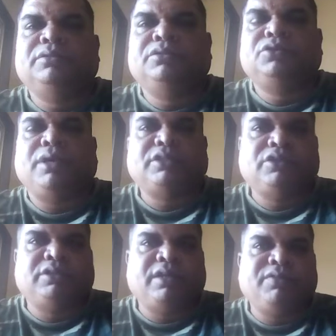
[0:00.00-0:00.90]
So ask
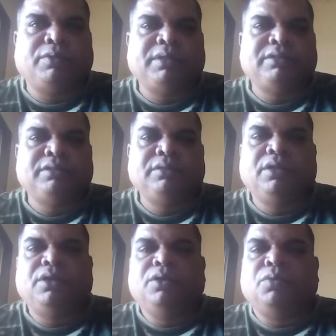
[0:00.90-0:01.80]
yourself a question.
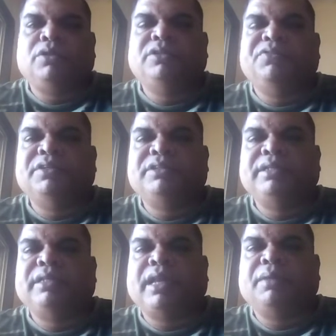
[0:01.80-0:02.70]
What is the first
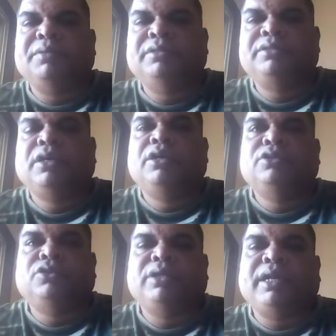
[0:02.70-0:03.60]
thing that happens
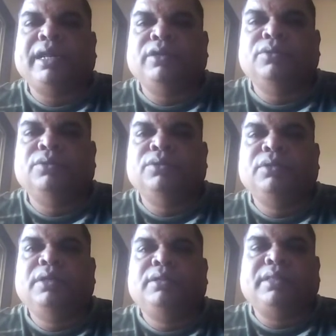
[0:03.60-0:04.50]
so that I know
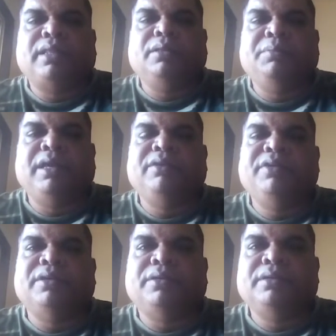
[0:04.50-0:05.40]
that the
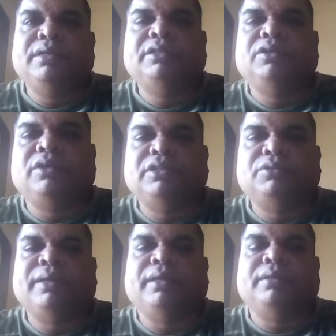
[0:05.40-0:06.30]
behavior is on its
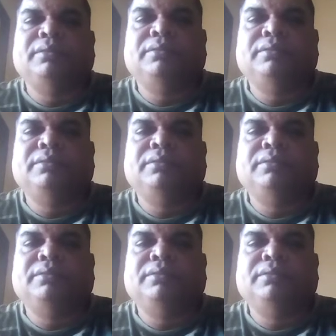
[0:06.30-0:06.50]
way?